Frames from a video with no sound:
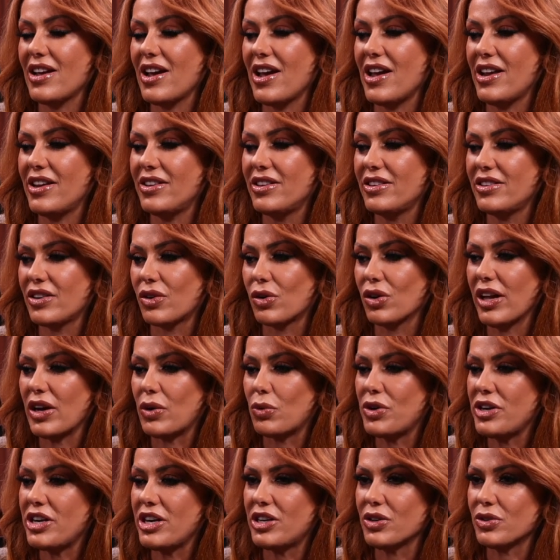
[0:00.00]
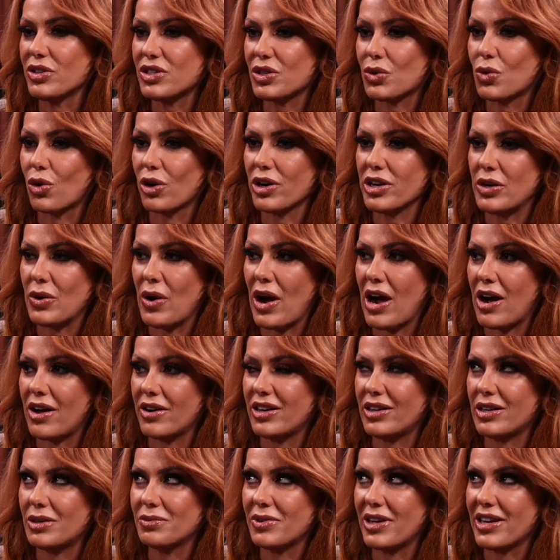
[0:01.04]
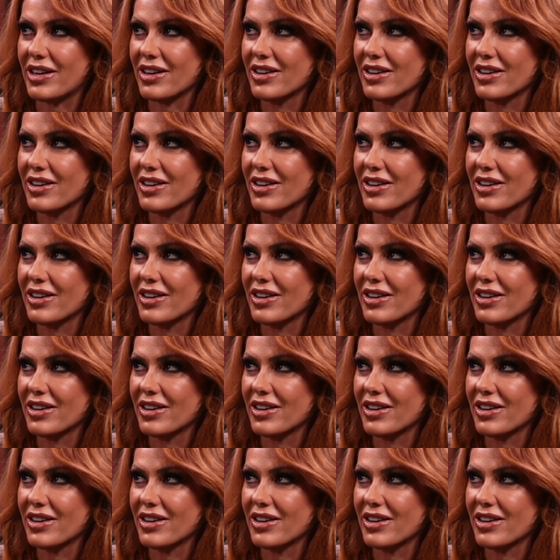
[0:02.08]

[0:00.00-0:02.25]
they were like, "We need to escort you out." And I'm like,